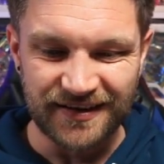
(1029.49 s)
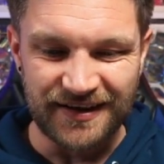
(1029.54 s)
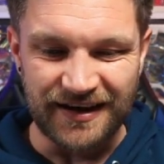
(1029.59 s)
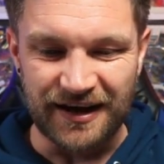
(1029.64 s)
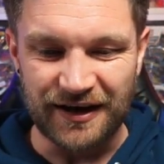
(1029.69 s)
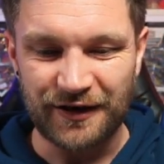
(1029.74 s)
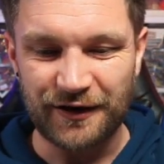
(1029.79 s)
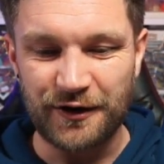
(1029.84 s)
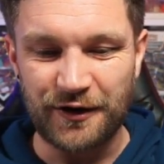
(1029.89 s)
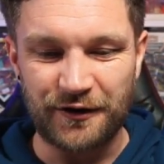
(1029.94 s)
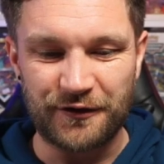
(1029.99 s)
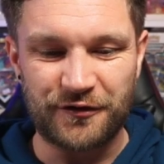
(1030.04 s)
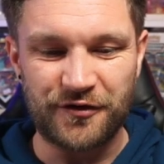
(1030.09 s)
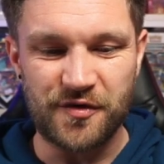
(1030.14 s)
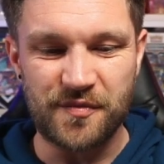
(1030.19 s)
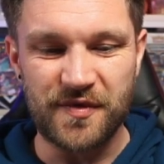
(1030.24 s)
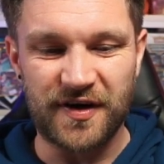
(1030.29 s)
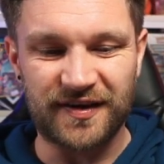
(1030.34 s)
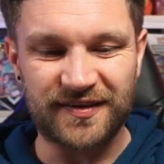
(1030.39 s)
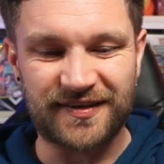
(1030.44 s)
A lot of you
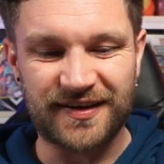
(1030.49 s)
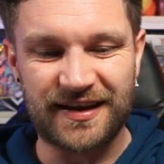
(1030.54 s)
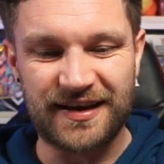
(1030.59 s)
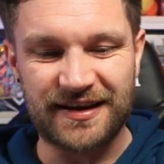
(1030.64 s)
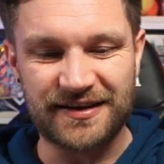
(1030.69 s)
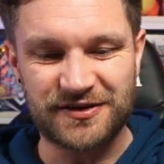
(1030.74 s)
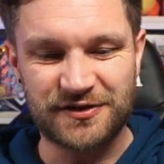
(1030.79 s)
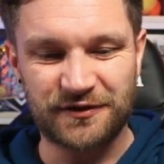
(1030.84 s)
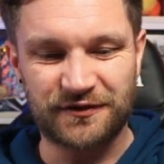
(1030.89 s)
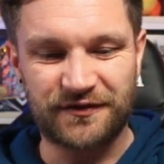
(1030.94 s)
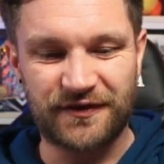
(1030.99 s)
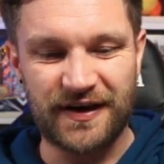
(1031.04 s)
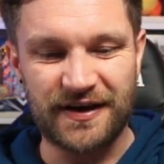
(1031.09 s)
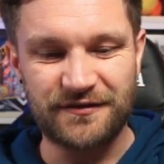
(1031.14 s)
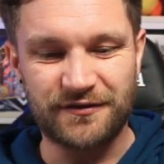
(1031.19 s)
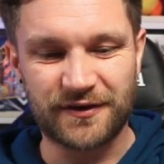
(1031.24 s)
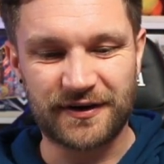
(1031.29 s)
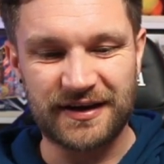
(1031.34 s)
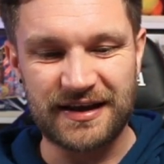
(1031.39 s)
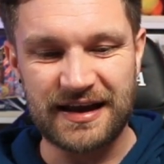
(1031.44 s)
might say that's your
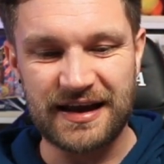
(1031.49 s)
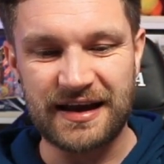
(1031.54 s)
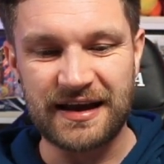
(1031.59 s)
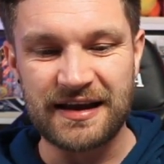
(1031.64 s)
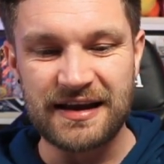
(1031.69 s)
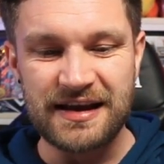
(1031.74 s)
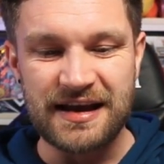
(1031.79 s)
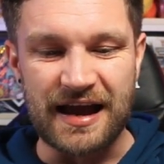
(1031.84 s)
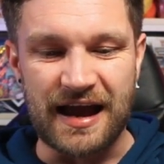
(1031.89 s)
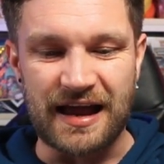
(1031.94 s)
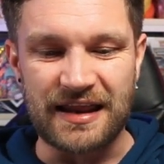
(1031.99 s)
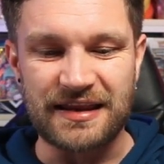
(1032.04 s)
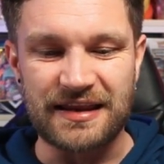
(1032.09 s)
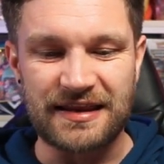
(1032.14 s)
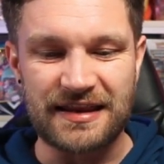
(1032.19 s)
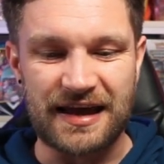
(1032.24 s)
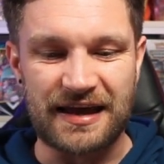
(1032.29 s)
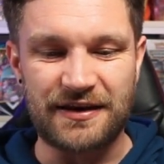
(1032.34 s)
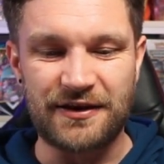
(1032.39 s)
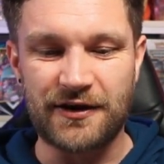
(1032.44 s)
favourite there. And then
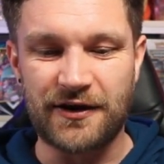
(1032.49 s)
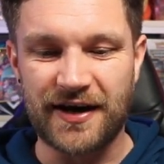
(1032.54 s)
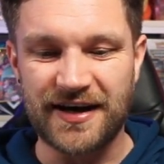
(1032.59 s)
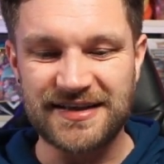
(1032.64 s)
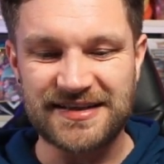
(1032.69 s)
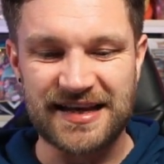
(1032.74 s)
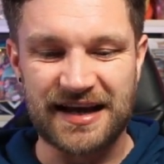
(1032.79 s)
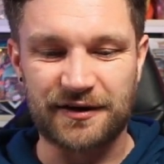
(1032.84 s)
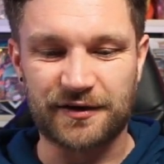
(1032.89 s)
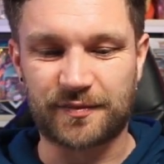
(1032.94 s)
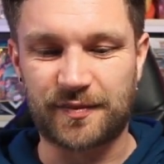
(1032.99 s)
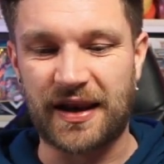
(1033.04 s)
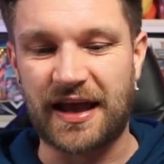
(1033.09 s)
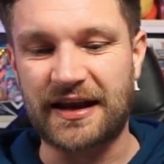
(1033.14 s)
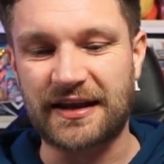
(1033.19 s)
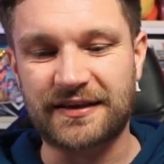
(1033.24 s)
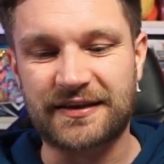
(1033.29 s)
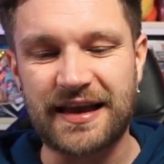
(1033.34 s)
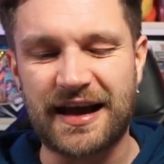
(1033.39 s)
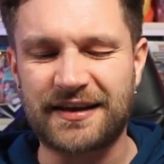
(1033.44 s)
that Ninetales
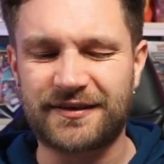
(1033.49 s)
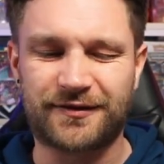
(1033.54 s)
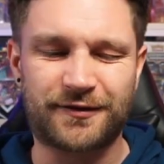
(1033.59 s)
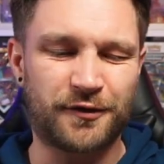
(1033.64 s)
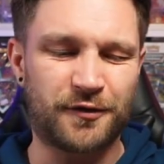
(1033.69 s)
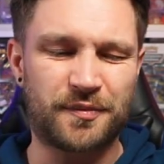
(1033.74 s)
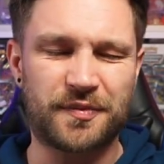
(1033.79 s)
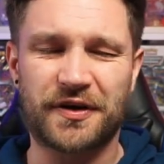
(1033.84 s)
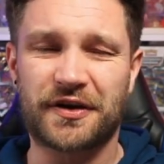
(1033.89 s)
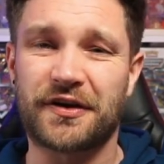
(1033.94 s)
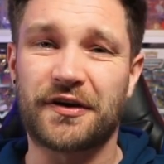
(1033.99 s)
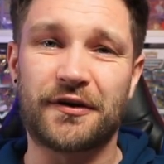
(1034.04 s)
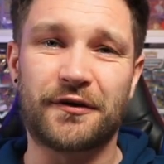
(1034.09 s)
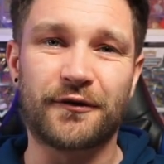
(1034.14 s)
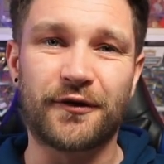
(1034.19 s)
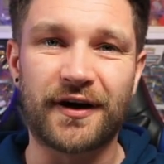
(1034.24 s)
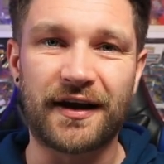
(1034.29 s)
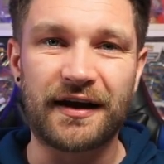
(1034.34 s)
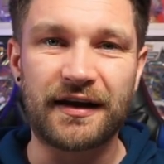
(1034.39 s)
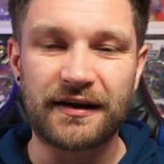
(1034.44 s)
plate. That's super cute,
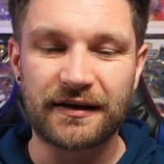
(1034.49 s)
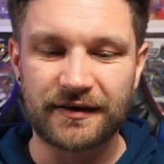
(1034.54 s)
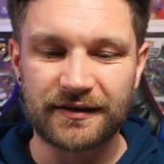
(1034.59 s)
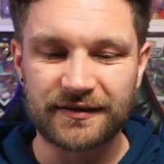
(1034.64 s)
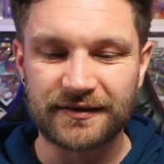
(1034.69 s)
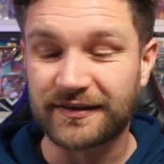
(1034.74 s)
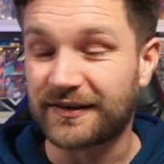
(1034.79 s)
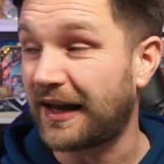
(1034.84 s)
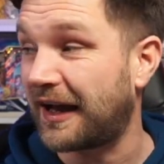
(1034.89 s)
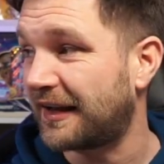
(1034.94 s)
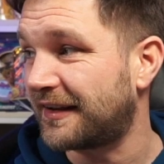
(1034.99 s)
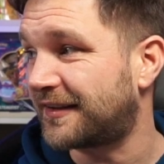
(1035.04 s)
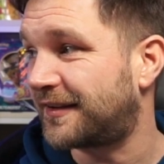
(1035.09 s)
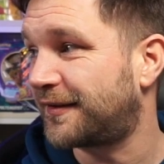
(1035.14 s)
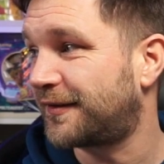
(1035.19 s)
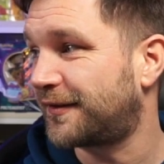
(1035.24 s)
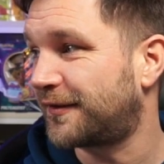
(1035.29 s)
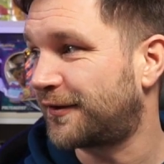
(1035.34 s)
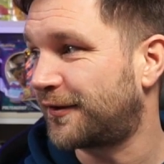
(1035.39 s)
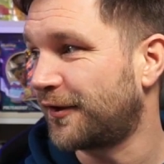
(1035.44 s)
right? That is
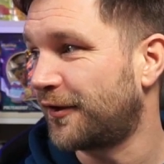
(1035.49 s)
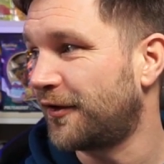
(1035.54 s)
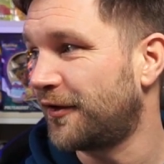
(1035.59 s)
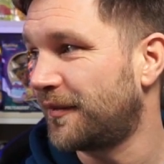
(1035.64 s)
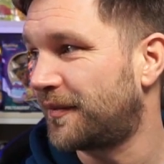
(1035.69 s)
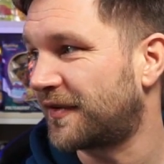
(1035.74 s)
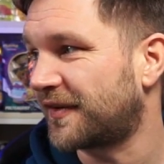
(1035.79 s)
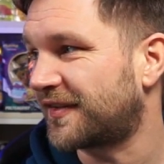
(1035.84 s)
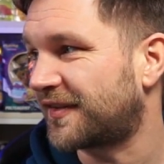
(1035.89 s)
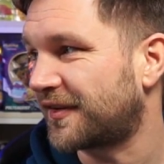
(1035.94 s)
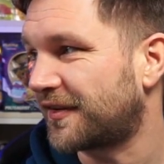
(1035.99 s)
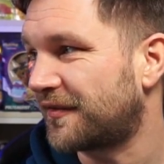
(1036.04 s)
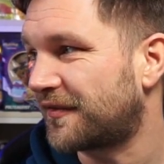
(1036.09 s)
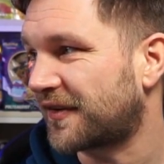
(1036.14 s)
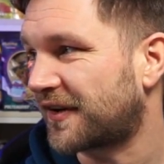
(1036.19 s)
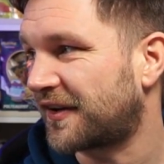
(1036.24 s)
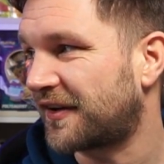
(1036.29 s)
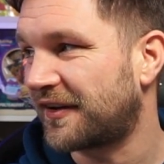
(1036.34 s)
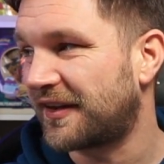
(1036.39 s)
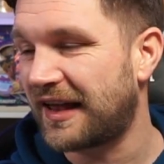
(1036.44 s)
super, super
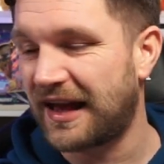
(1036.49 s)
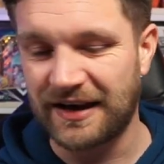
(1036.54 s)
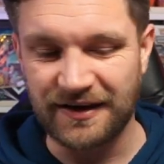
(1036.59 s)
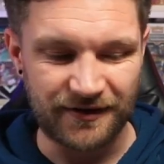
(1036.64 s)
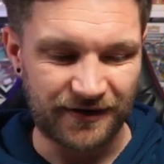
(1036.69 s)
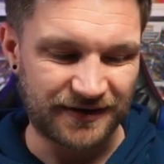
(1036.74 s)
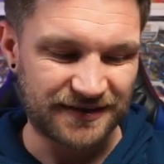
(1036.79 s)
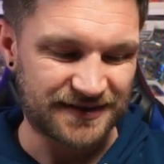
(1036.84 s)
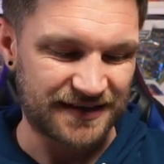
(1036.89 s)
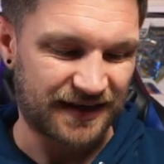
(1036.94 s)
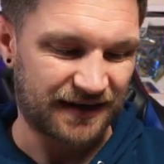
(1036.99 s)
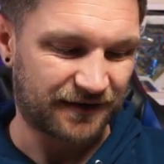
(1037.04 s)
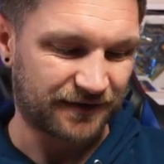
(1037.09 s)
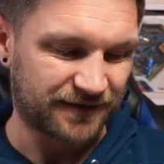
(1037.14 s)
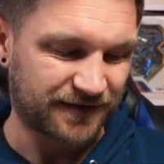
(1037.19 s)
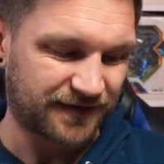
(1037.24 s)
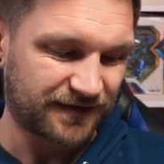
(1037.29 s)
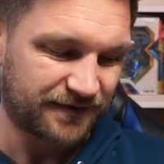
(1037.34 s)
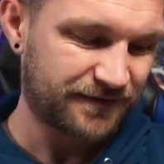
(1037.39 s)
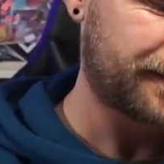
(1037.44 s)
cute, that Ninetales.